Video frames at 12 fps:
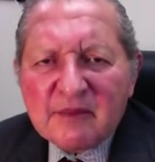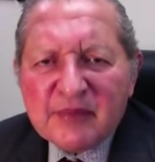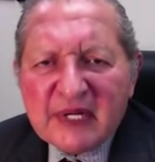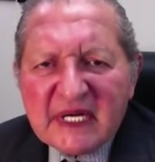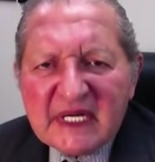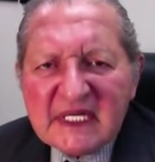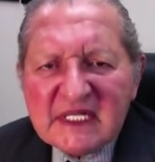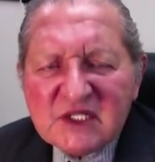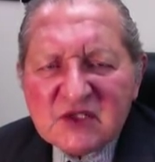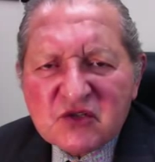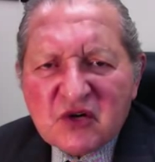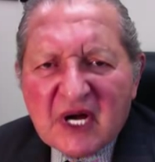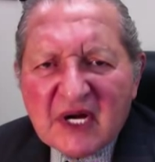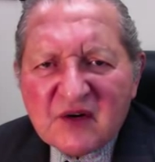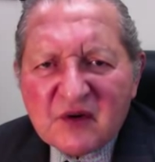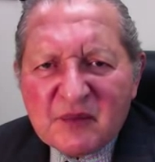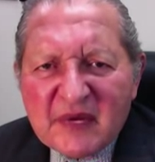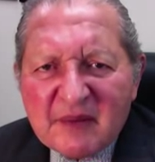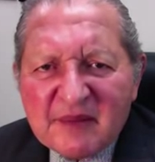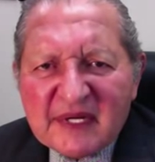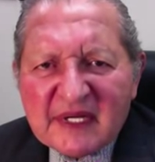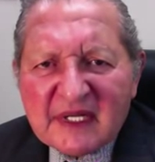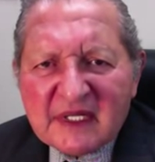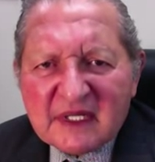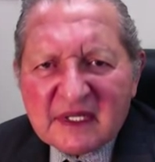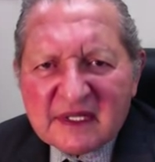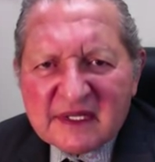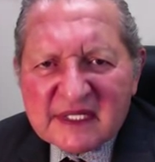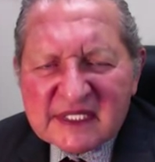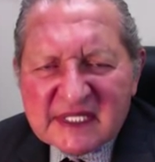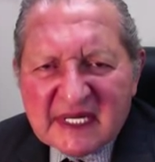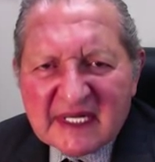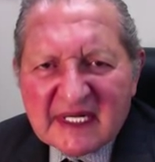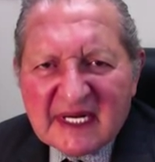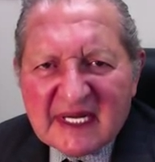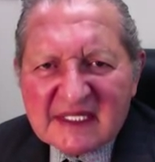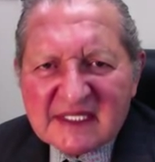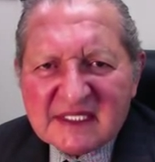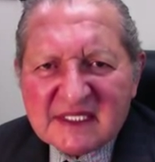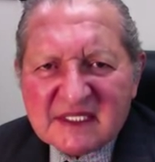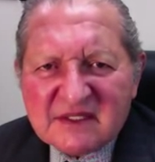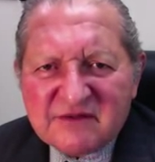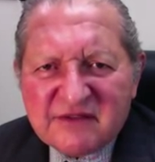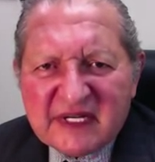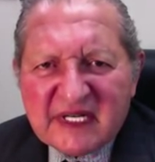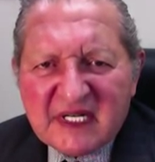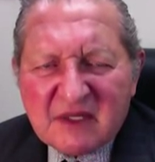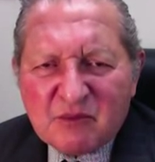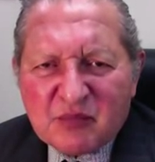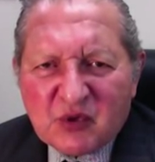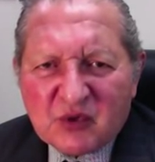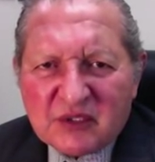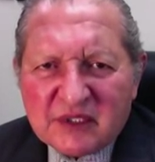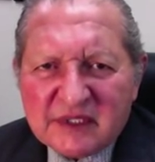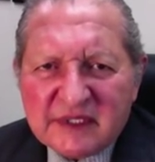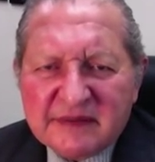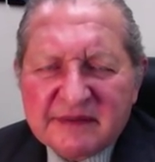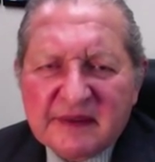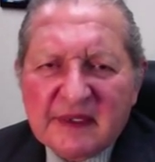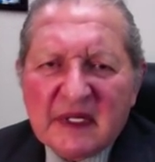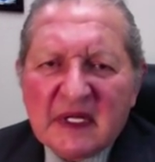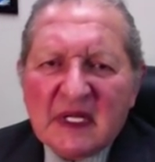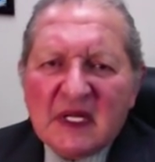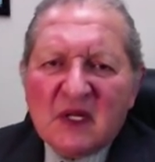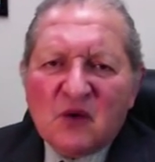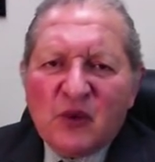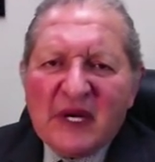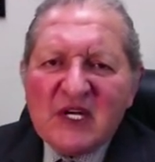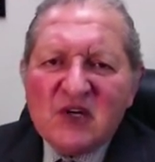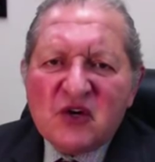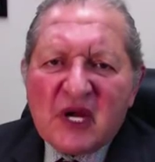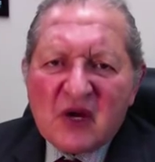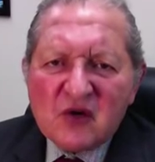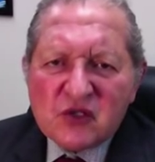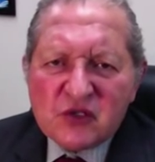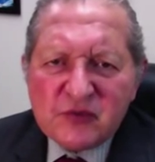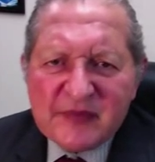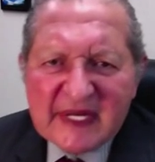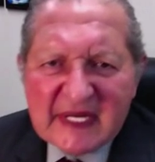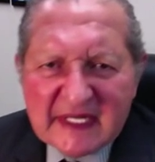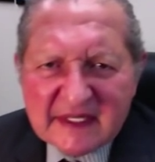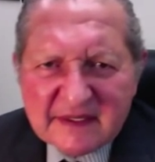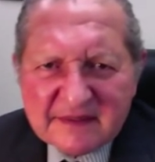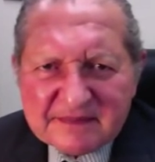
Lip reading: Please try and remember the sunglasses. It's very important. When you go to bed,